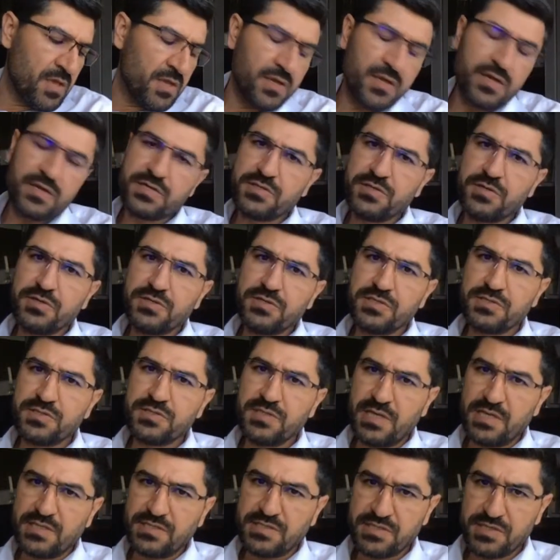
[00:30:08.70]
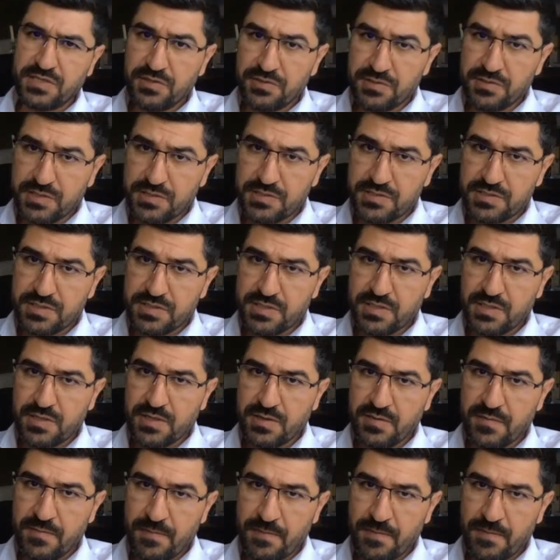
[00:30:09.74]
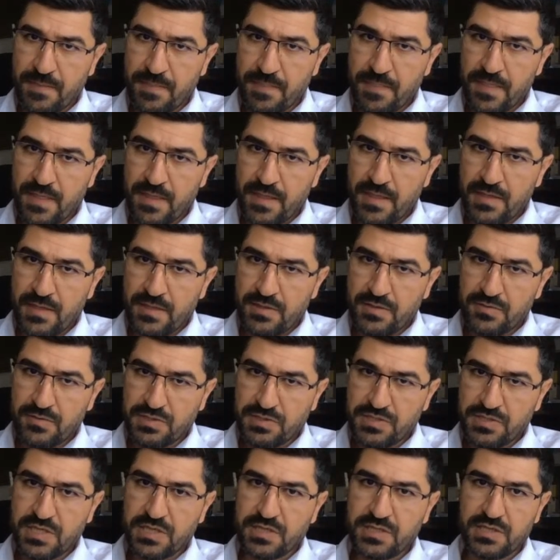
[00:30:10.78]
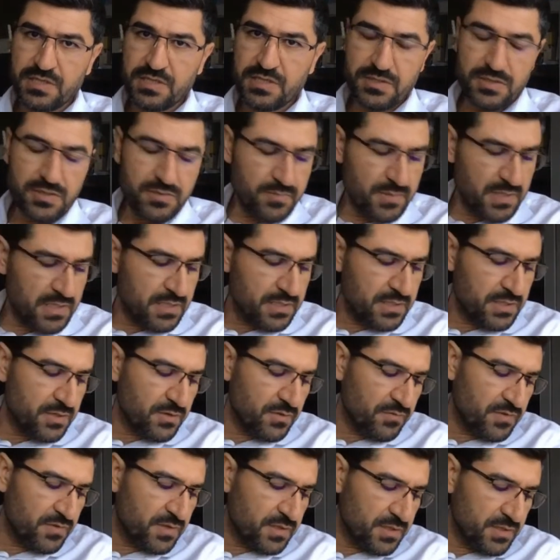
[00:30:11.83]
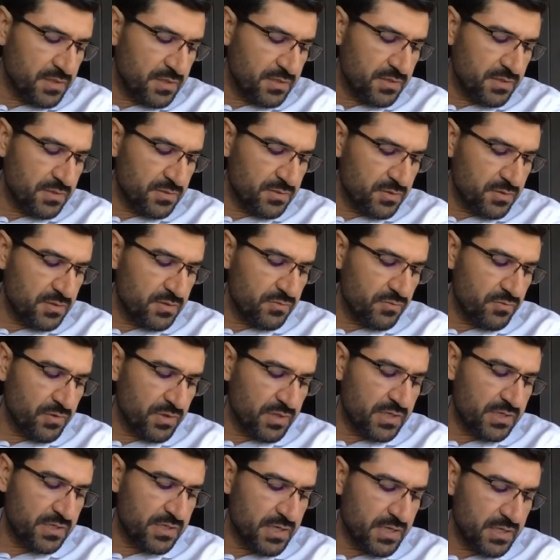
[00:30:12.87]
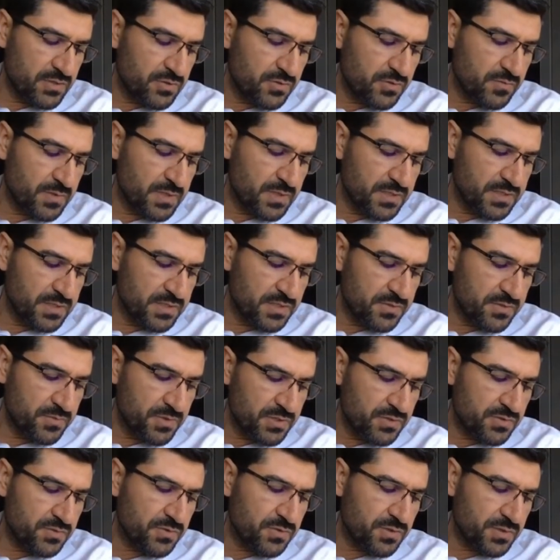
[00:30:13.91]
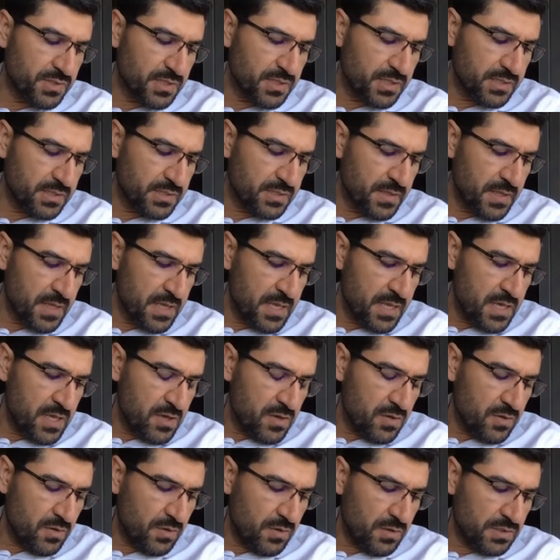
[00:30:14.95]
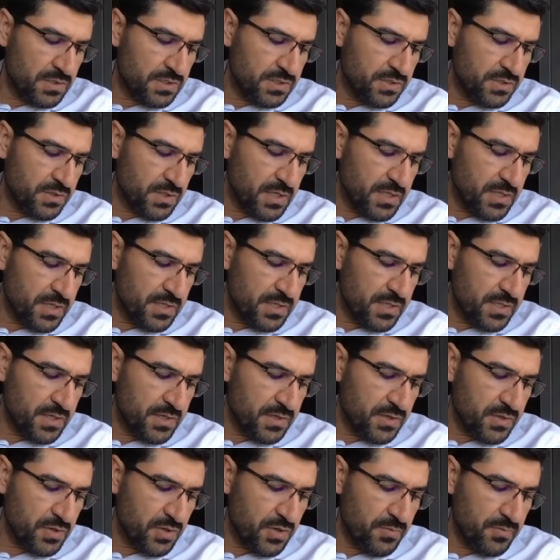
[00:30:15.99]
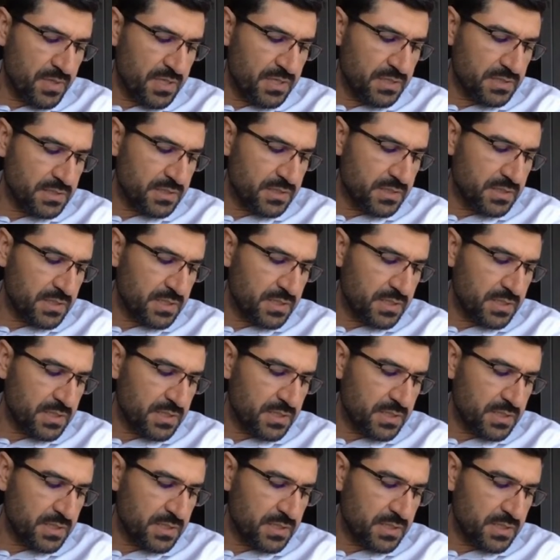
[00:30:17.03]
kurtosis and skewness to check the normality of whether they are normally distributed or not. Also, another comment